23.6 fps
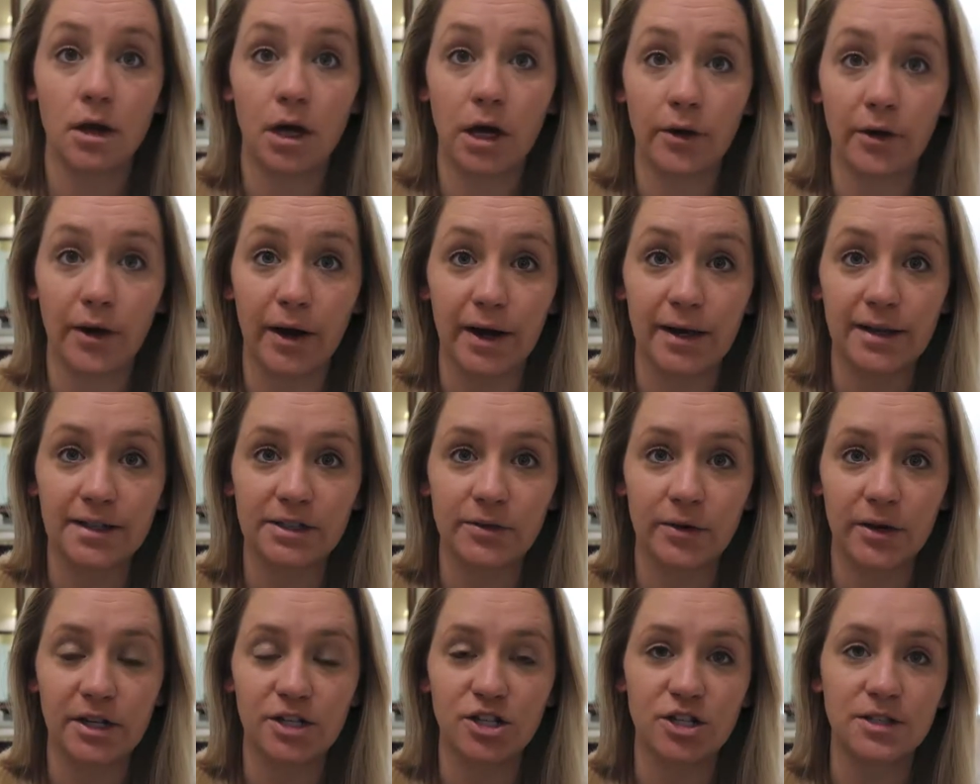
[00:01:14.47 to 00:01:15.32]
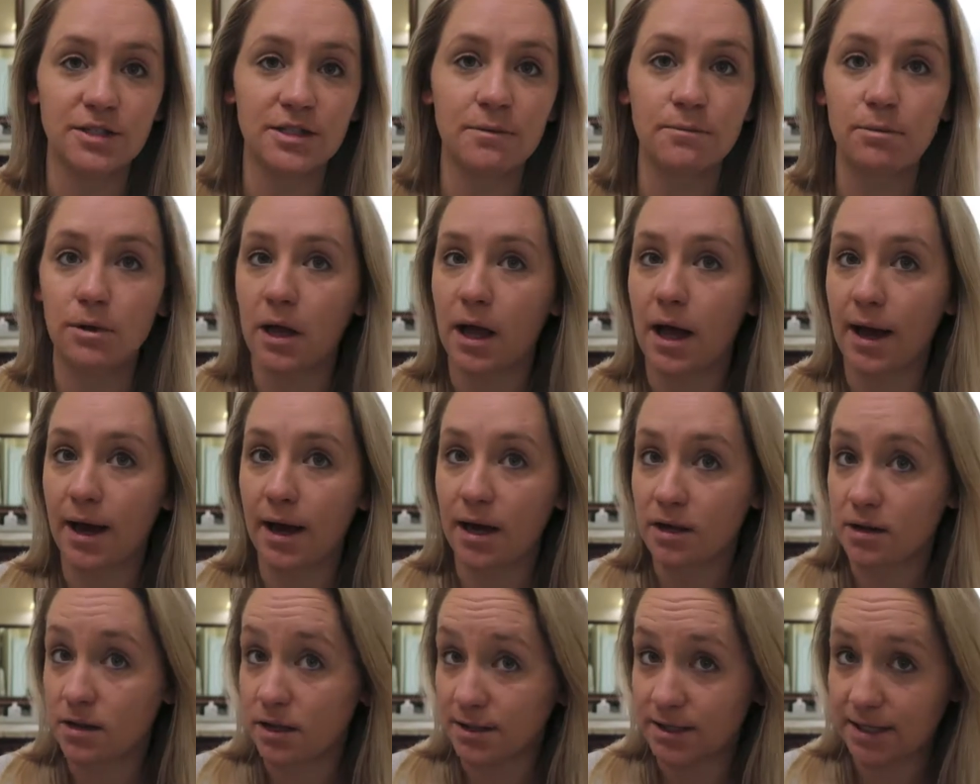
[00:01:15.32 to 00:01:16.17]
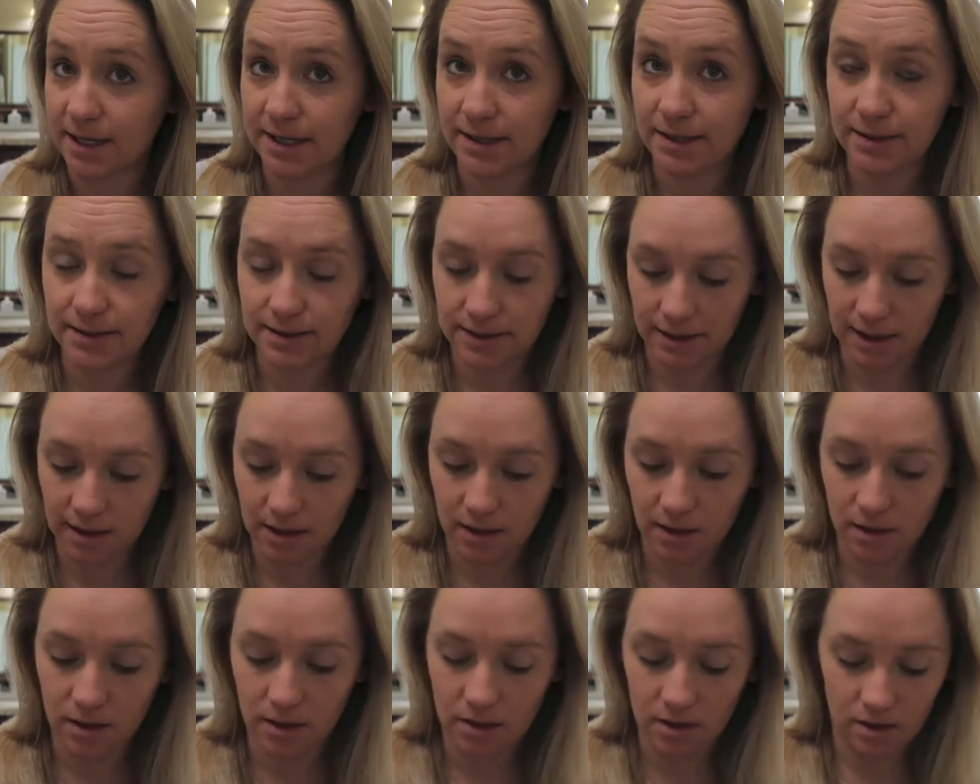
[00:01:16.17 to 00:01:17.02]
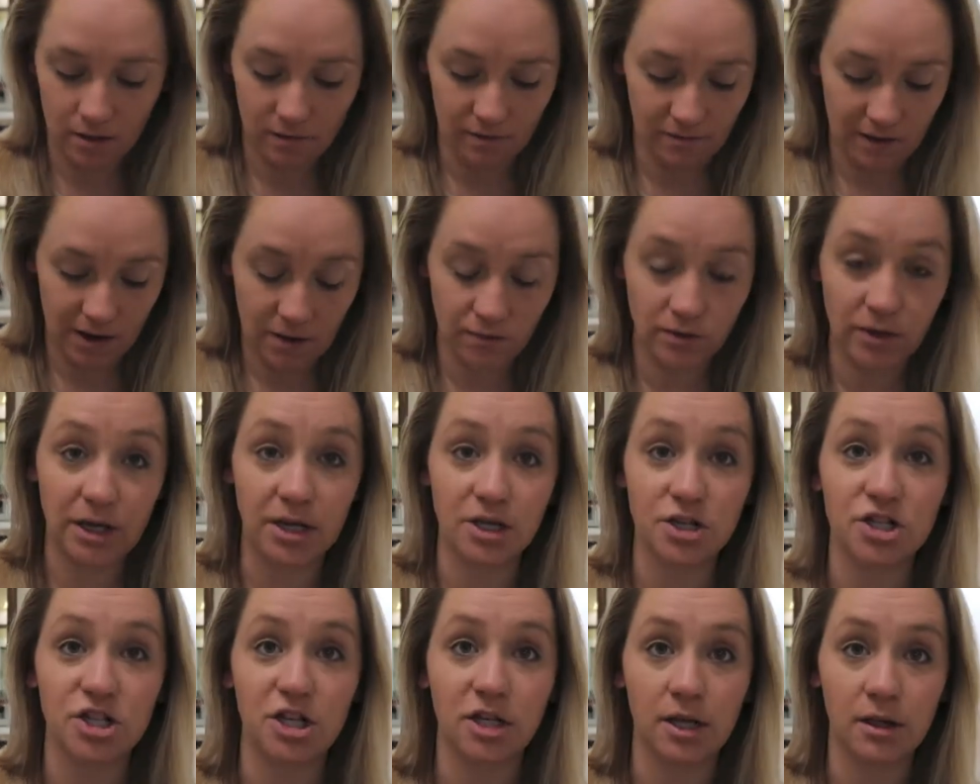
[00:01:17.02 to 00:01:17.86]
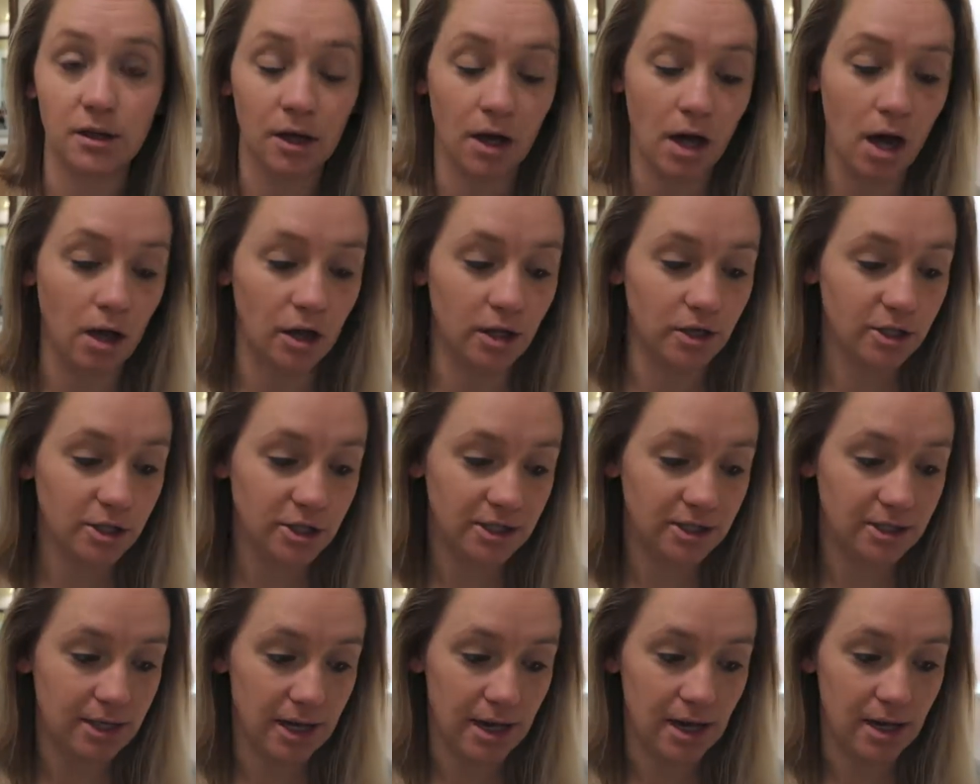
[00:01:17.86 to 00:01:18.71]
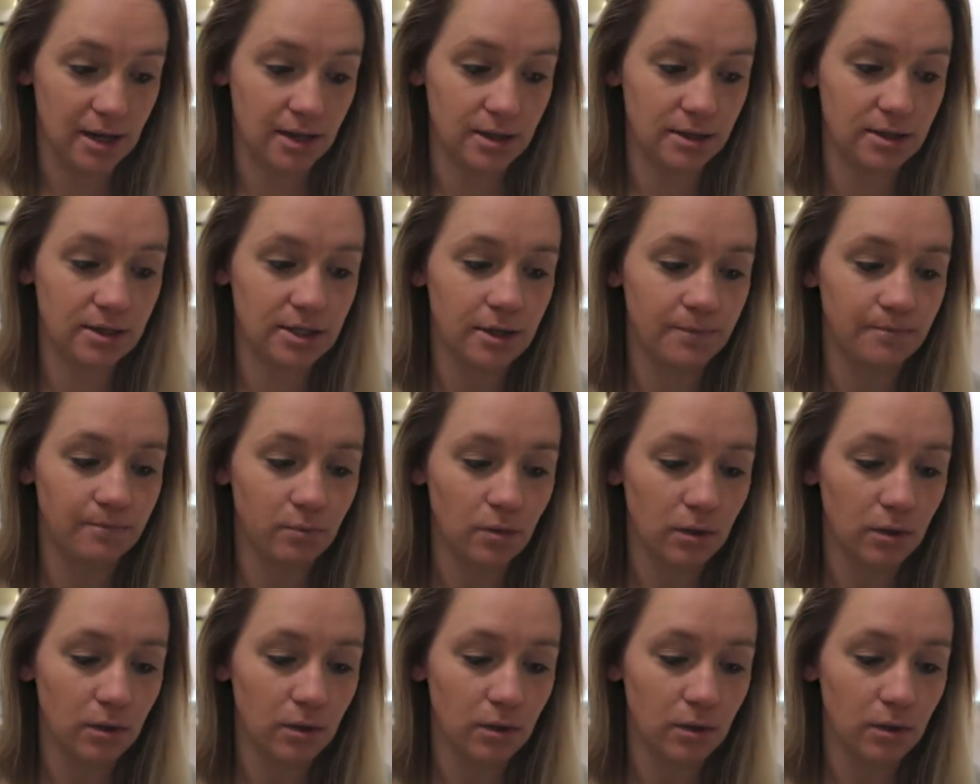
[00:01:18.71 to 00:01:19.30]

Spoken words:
Alright, so I just applied the Tint Skin Foundation in the color Sand.